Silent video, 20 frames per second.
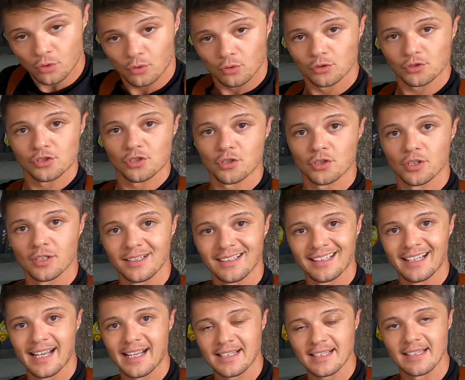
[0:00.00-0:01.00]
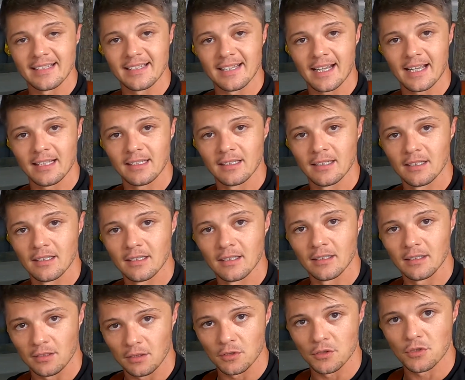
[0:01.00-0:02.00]
holster nice and tight
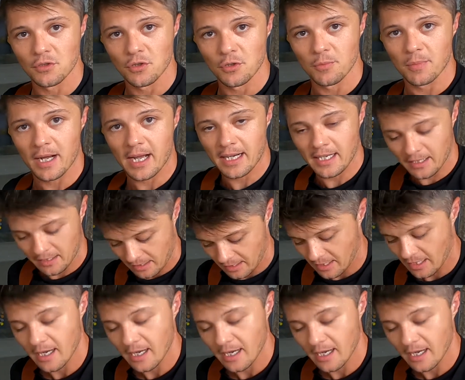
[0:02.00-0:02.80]
close to your body